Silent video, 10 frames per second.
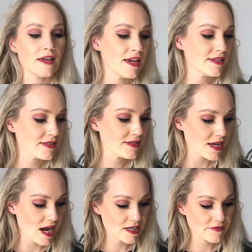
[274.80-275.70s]
Essence
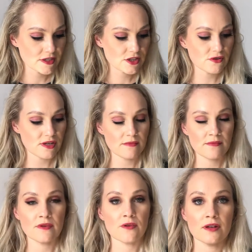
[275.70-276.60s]
I Love
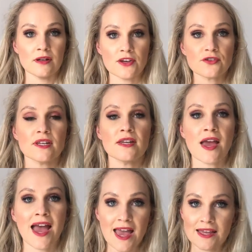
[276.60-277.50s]
Extreme literally
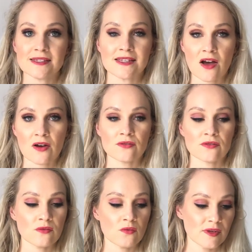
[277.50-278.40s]
hands
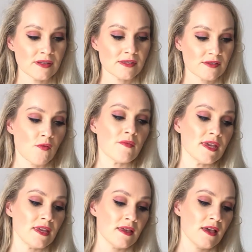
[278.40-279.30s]
down wins for
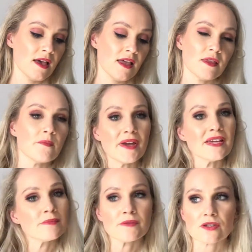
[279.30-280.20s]
me the
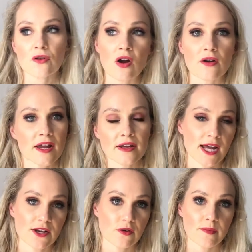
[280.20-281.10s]
best mascara under
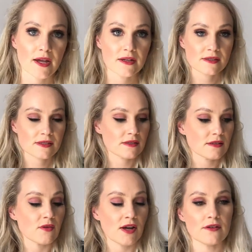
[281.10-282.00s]
100 bucks.
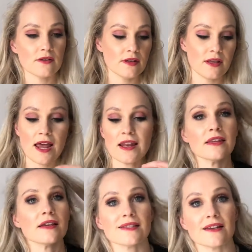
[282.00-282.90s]
And I
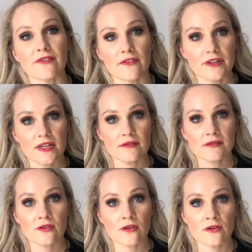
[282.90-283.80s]
think it's like 50,
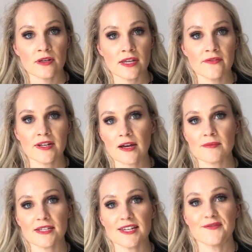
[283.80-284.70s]
so it even
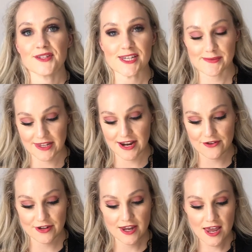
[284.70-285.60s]
comes in even cheaper than
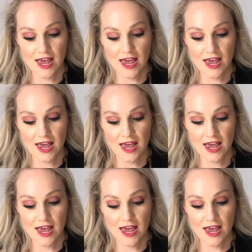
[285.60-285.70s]
100.